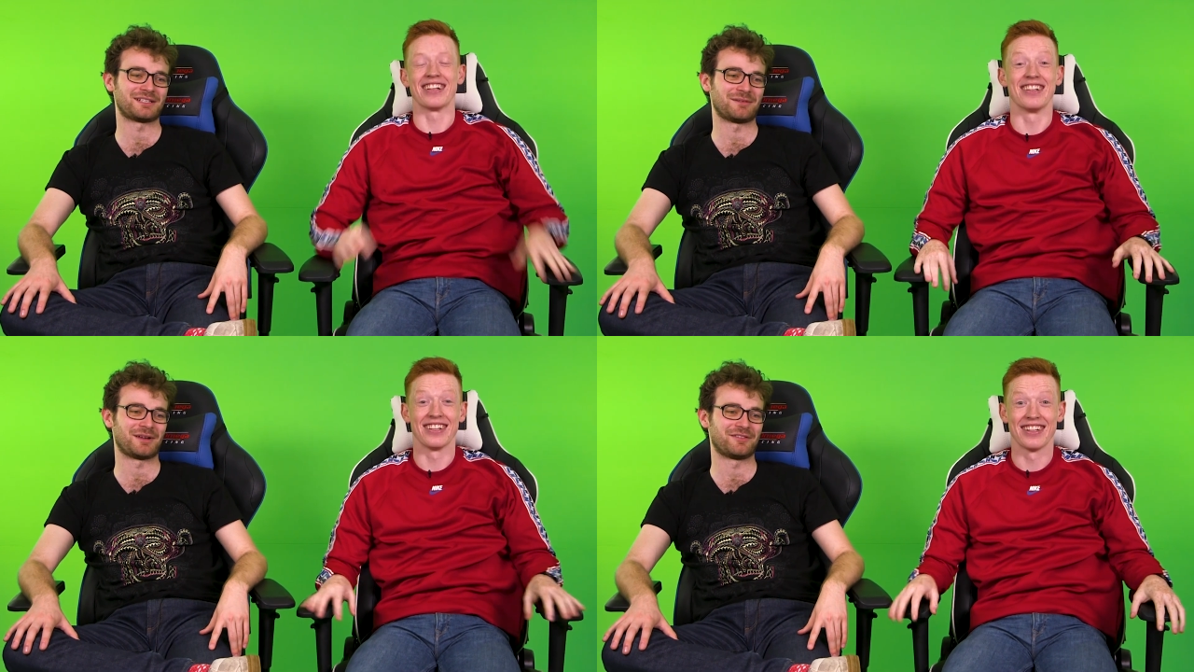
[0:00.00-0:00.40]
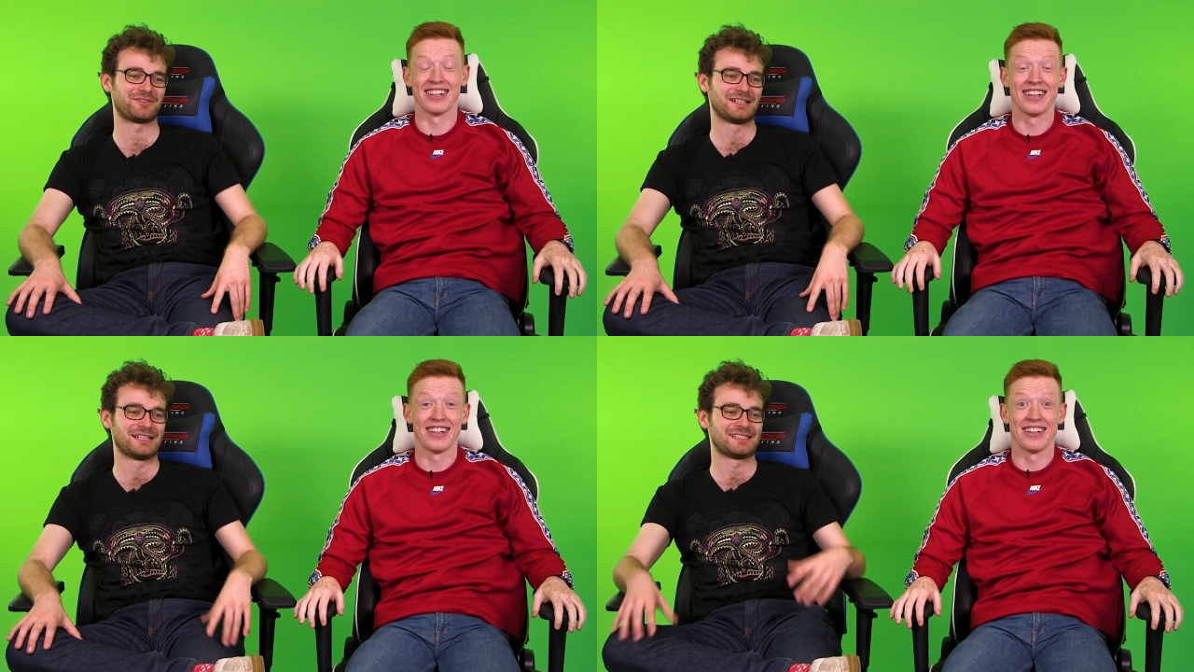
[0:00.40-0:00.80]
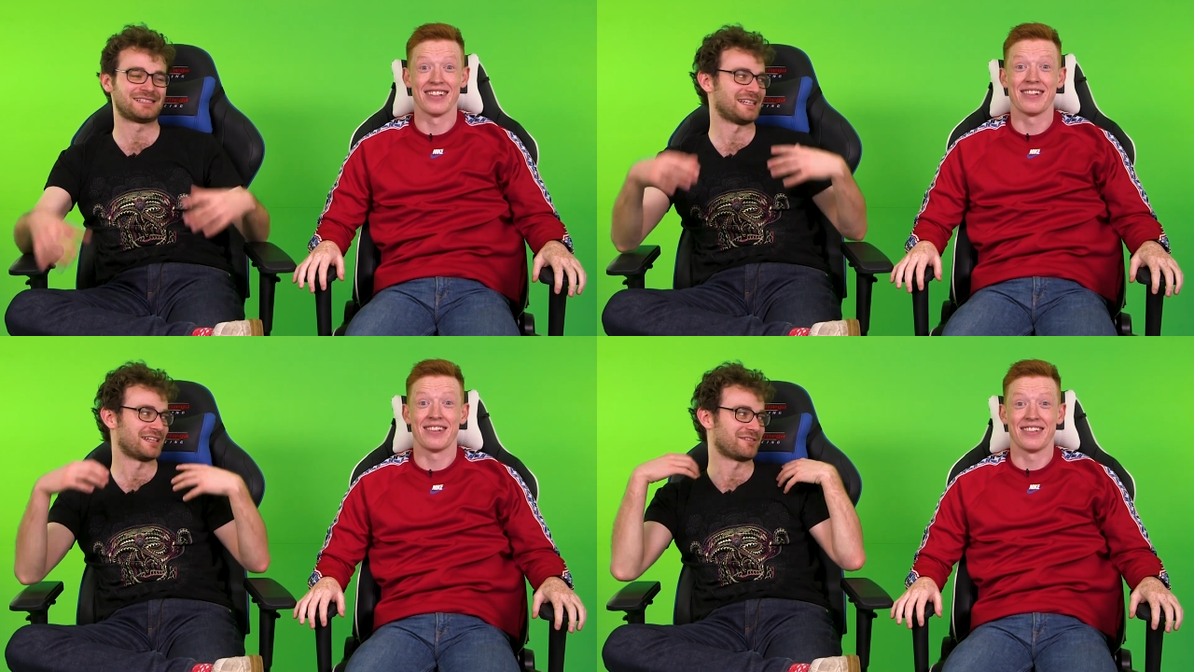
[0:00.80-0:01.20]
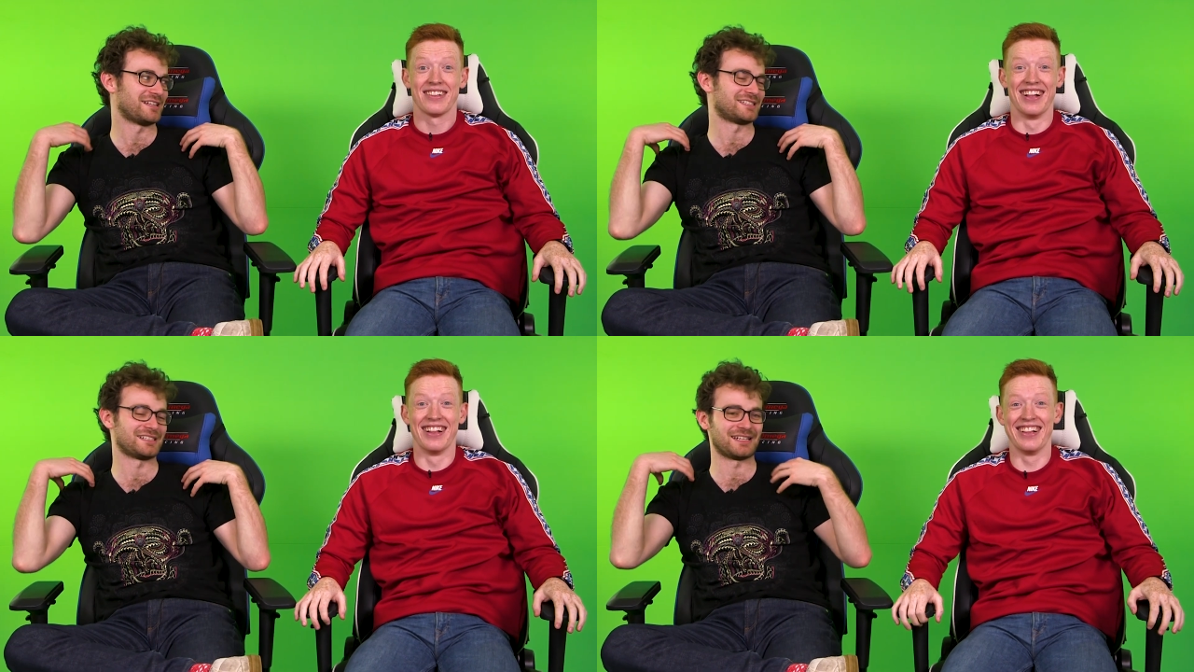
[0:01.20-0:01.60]
Speaker 1: actually, when I've seen it
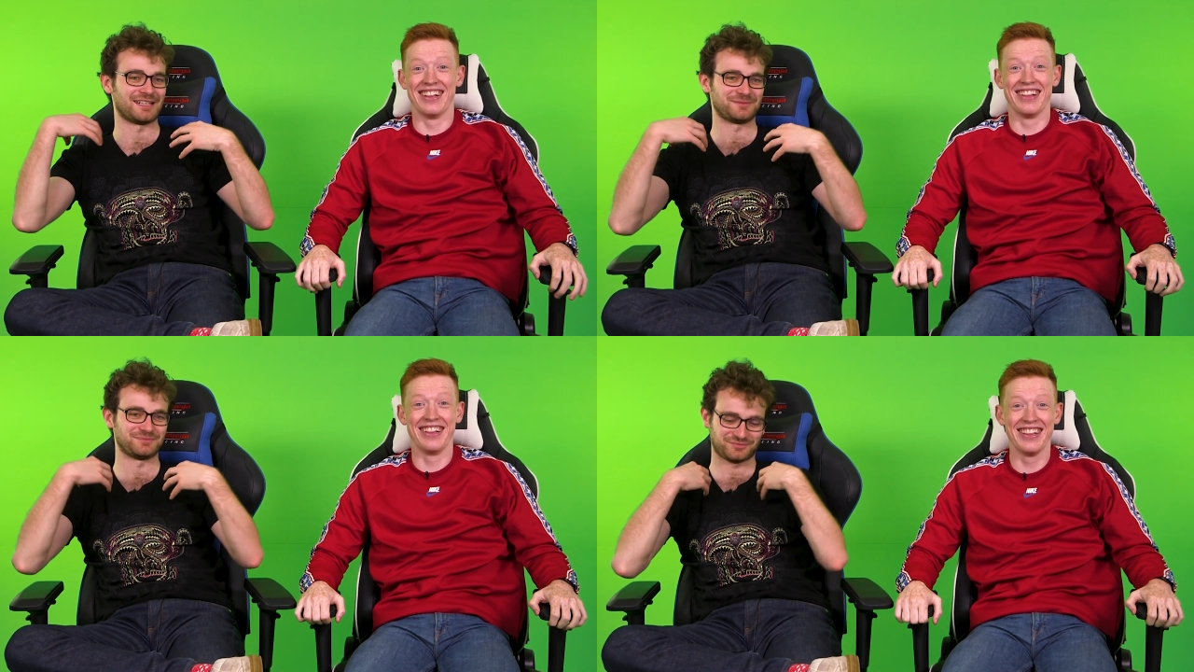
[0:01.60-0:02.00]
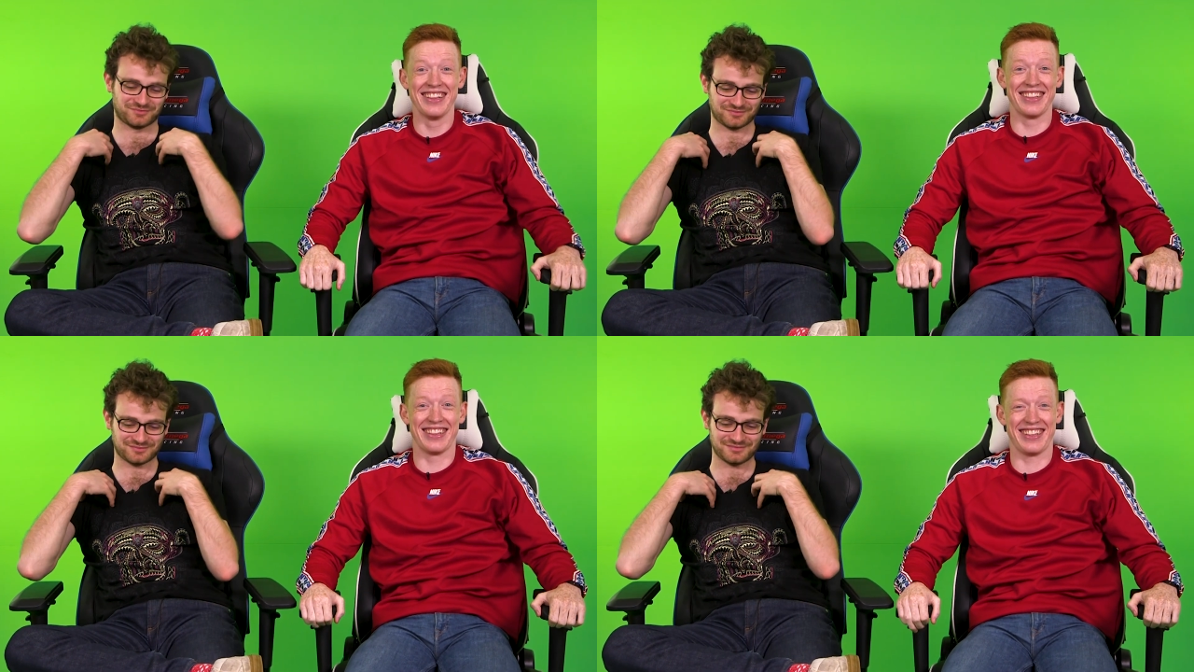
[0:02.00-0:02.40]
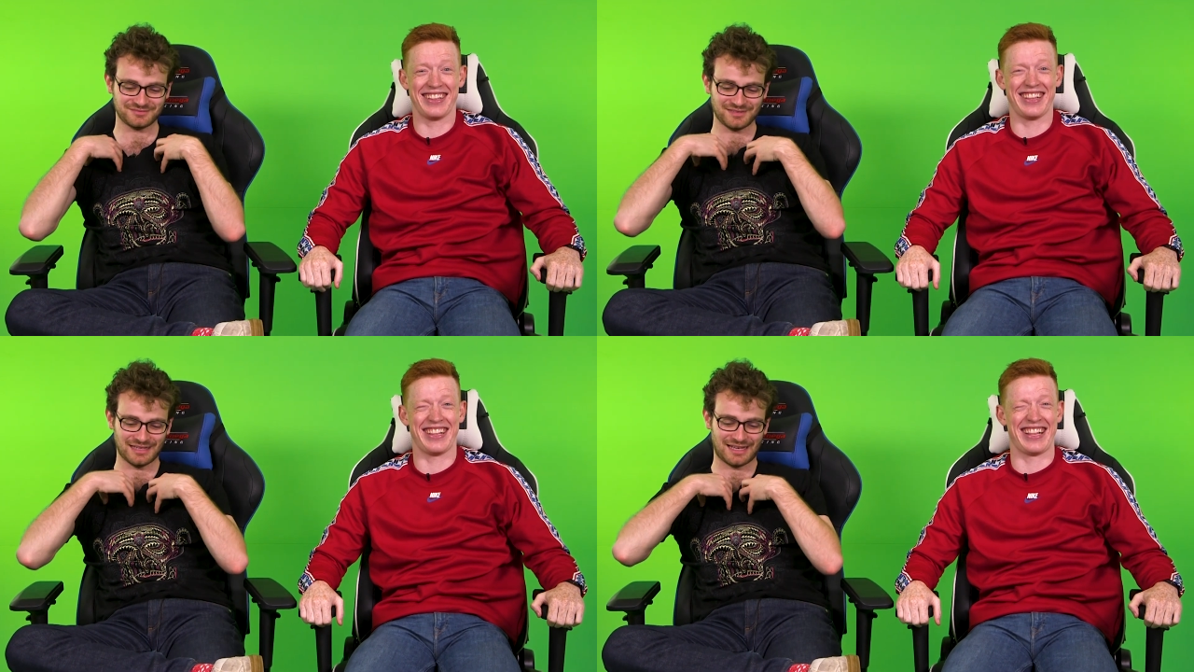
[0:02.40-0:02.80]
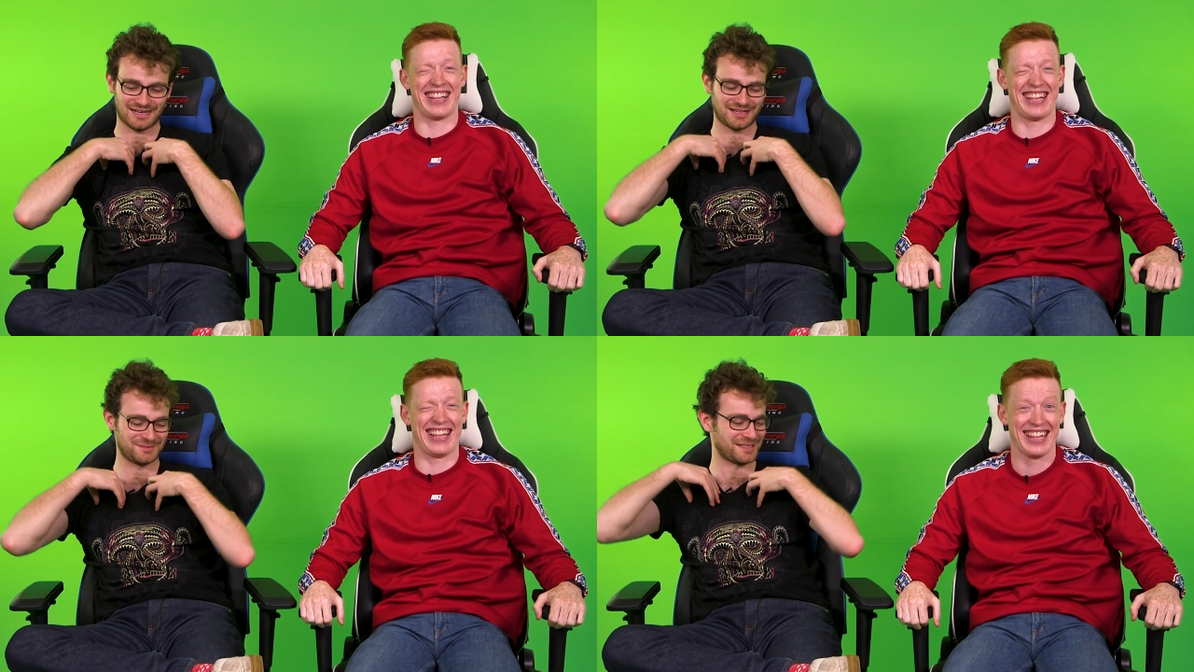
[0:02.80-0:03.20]
recently, it
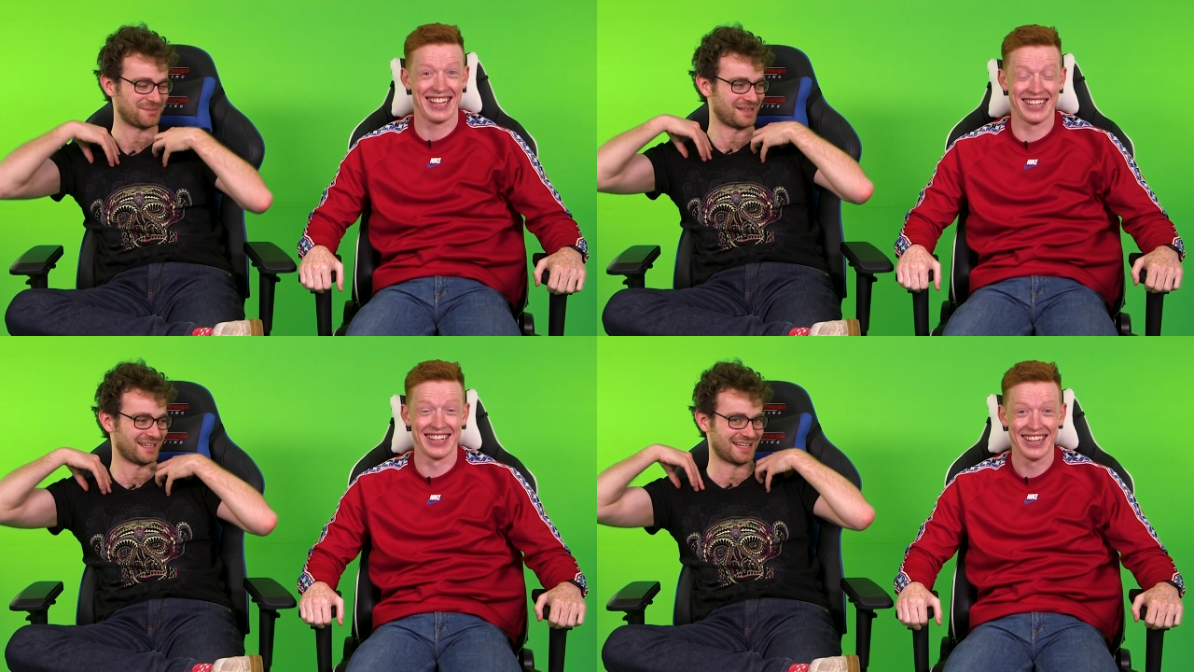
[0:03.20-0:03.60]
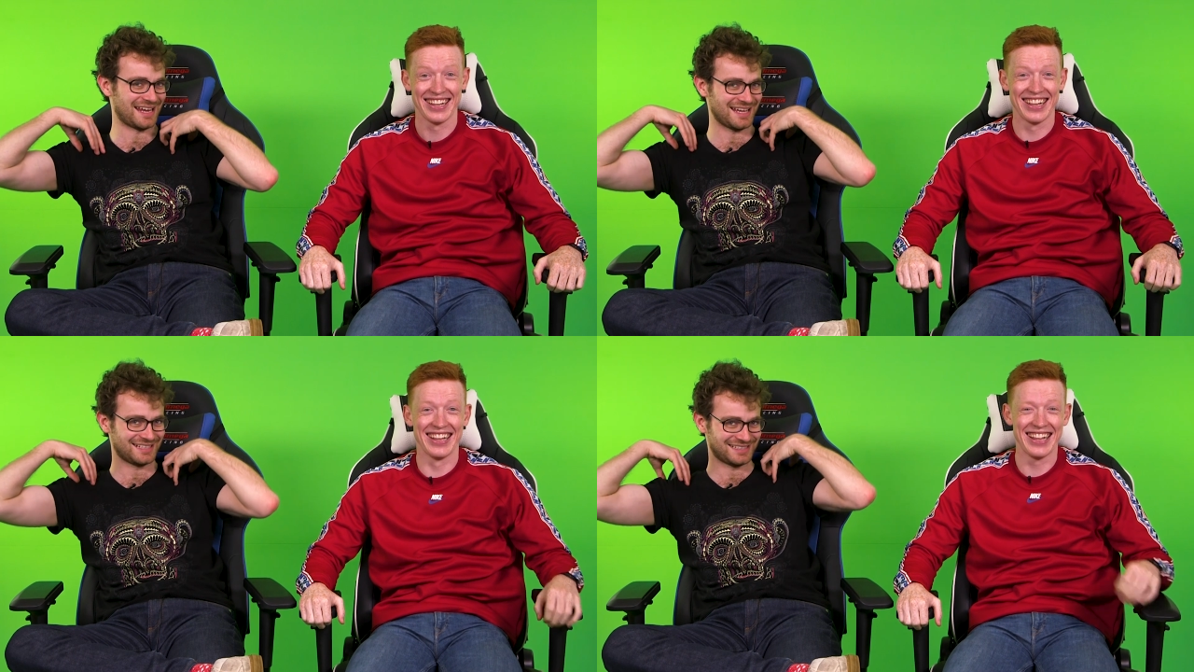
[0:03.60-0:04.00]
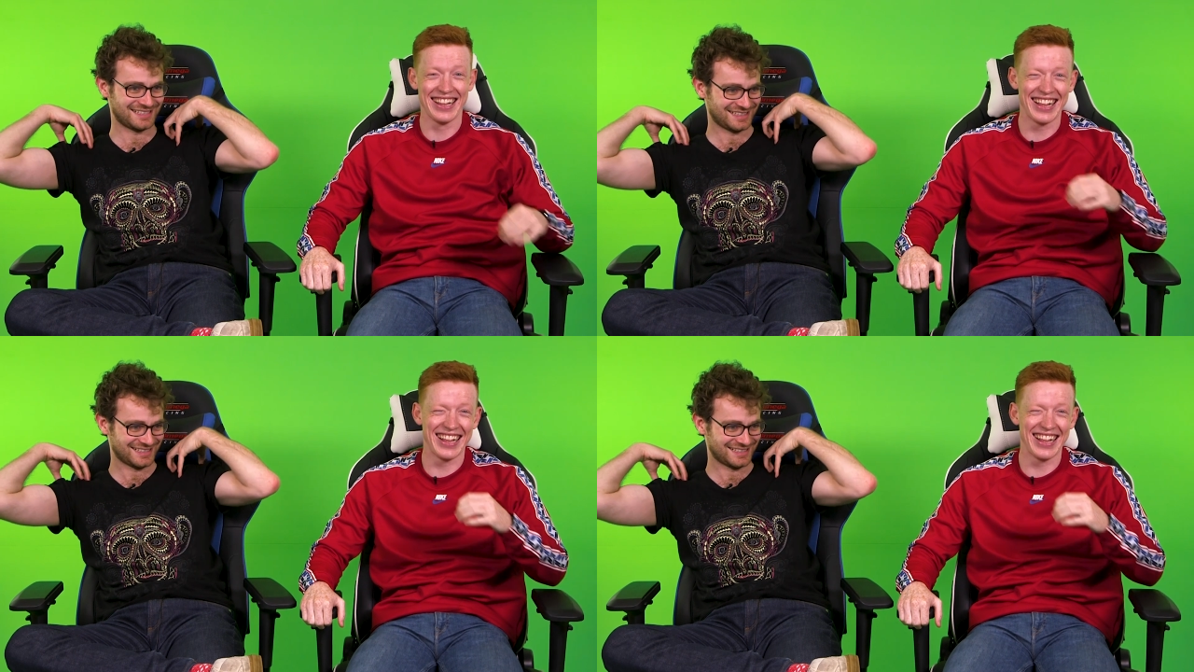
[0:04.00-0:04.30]
kind of comes up in like an X.